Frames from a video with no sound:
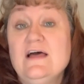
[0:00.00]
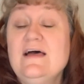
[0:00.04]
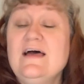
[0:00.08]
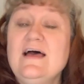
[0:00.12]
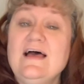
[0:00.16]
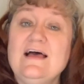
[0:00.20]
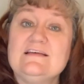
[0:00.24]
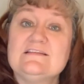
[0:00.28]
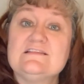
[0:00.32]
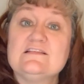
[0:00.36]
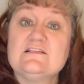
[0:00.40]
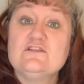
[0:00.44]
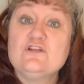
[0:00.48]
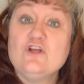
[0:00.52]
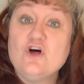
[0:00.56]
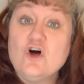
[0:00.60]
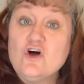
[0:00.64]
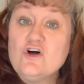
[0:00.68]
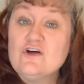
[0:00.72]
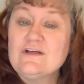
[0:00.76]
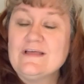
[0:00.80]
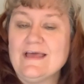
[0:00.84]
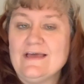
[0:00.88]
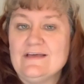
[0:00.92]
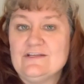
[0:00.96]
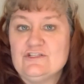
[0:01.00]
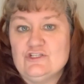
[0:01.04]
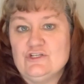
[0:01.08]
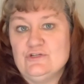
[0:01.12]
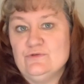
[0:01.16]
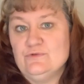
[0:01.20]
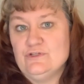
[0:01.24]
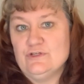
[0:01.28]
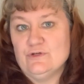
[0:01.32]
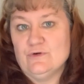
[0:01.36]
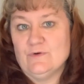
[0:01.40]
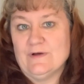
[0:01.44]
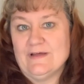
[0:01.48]
as long as you
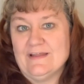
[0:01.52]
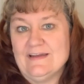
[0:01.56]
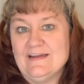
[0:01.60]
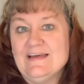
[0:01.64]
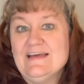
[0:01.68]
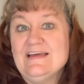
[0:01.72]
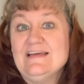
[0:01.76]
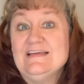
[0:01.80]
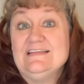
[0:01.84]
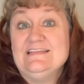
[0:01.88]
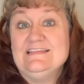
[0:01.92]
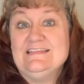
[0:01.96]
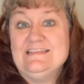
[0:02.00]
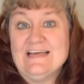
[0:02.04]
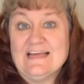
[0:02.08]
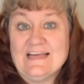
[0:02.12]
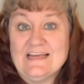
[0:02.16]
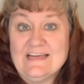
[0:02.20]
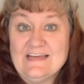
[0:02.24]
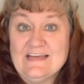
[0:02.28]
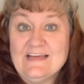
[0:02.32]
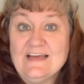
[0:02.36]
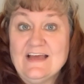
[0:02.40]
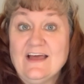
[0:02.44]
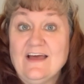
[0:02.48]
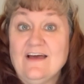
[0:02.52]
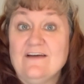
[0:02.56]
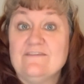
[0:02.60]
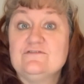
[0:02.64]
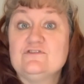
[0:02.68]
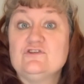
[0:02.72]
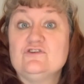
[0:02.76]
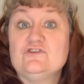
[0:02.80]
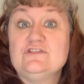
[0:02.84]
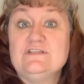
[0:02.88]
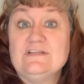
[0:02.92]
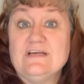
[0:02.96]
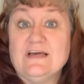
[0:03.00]
do it day
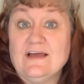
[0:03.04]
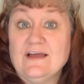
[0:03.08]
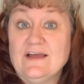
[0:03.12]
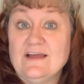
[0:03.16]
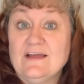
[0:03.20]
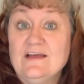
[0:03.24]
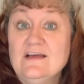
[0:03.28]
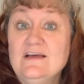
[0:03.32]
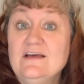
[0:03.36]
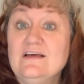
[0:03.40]
after day